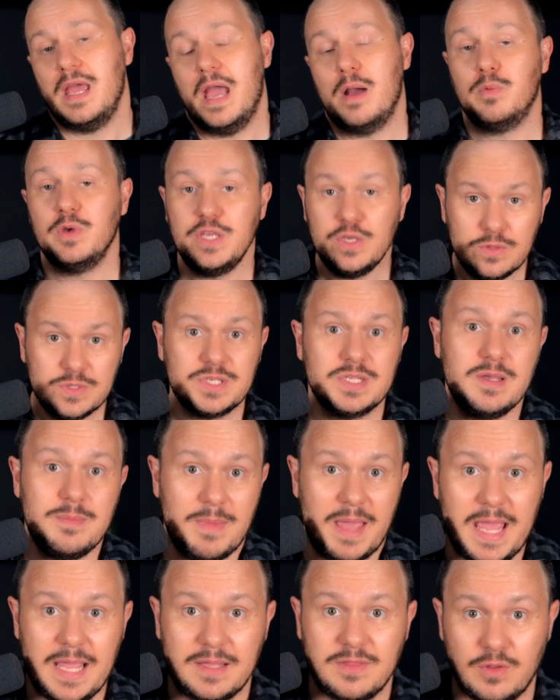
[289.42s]
And we usually
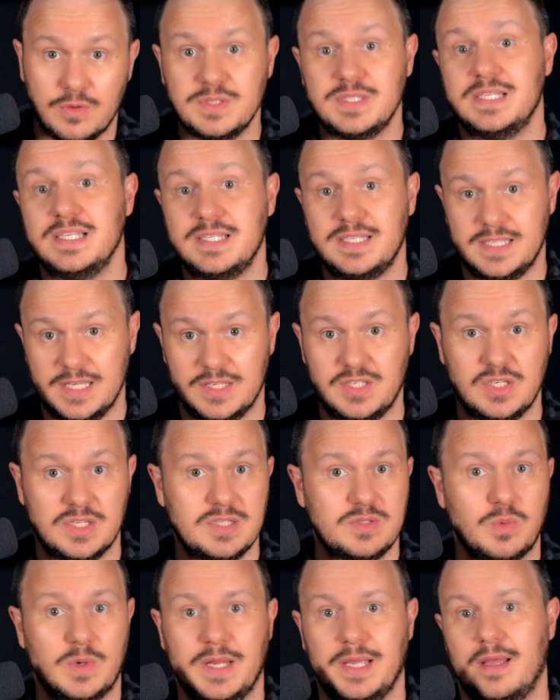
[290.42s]
make those
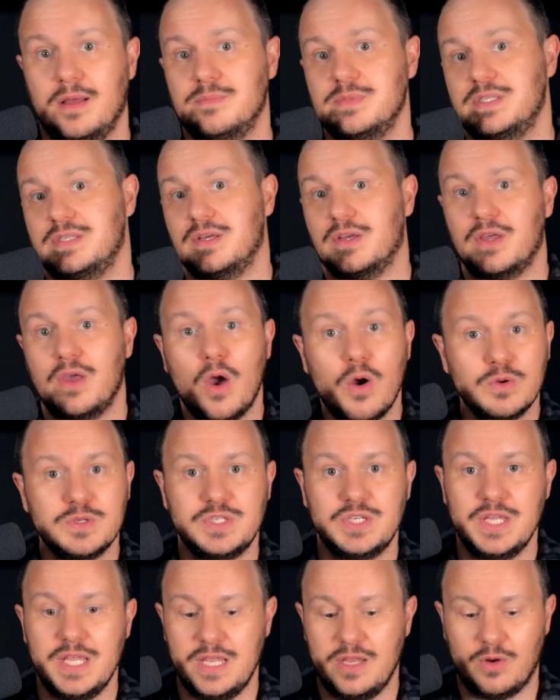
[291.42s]
decisions when it comes to
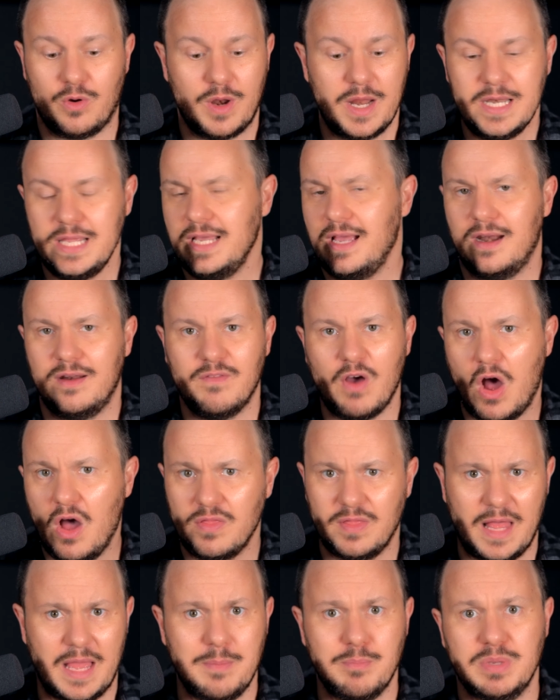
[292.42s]
coaching or any kind of
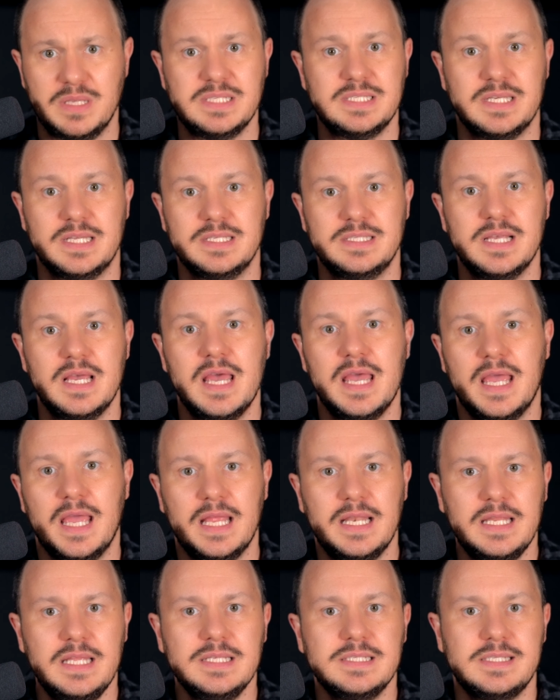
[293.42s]
online business.
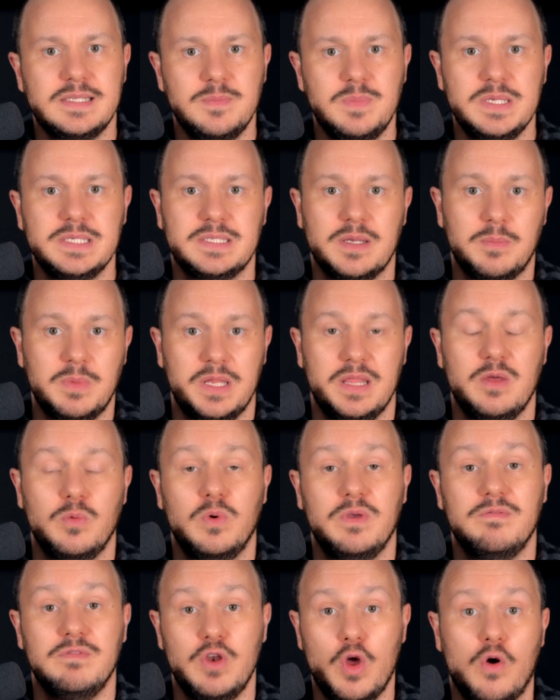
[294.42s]
It needs to be somebody that
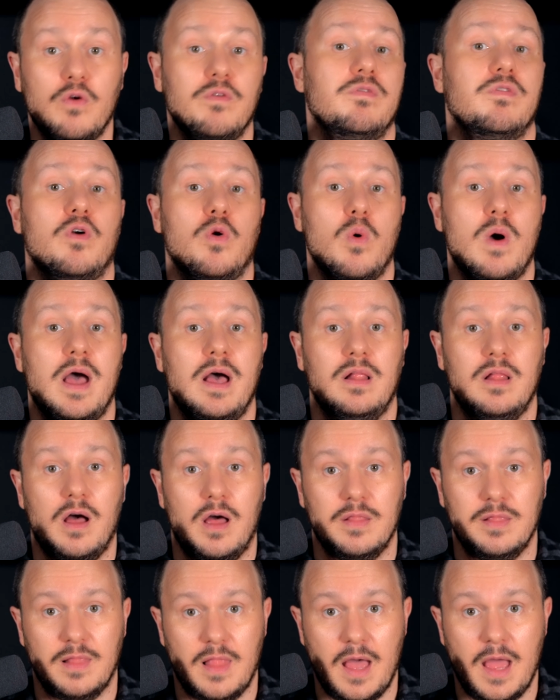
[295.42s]
we've known for a while
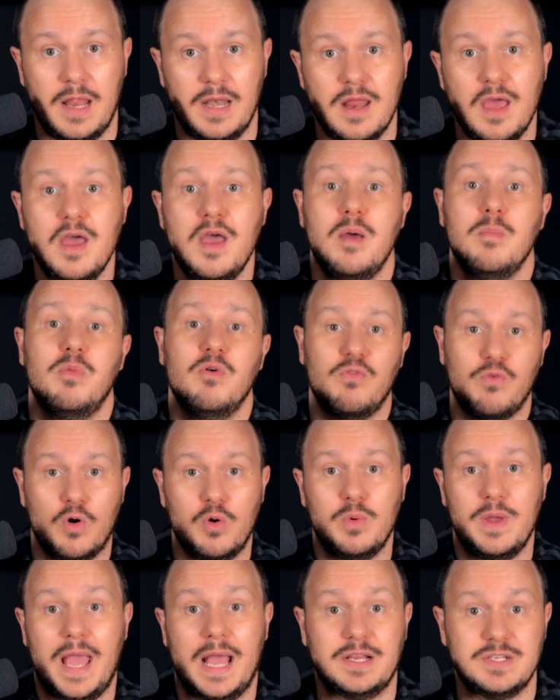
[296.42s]
online before
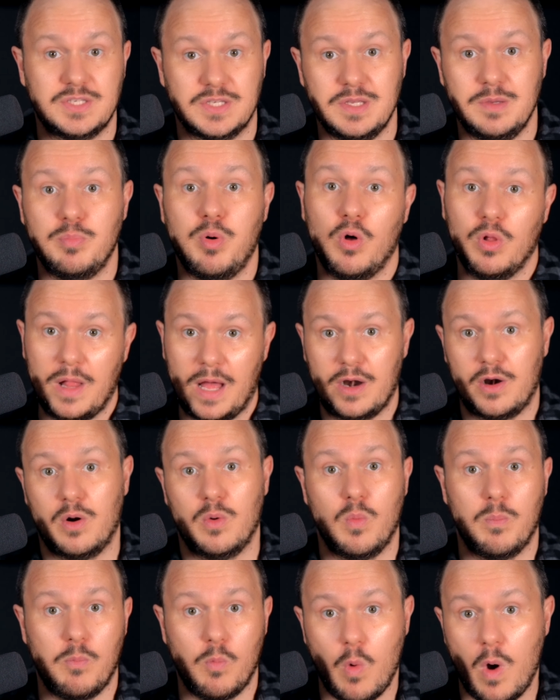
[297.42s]
we actually pull out
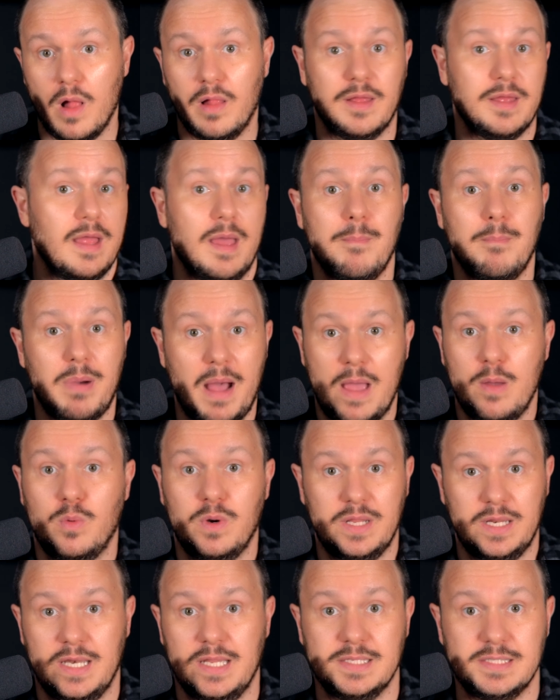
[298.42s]
our wallet and buy what
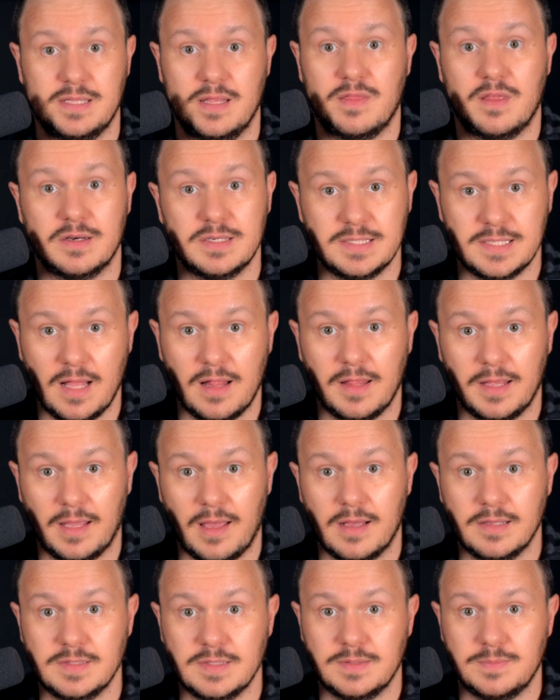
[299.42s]
it is that they're selling
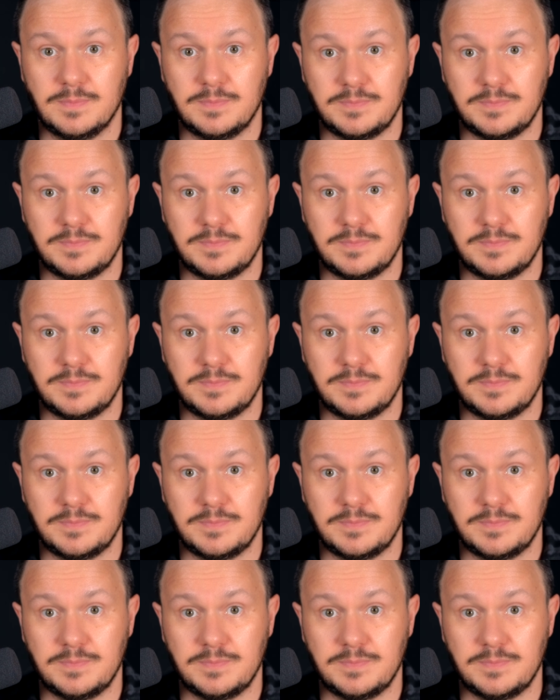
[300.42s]
us.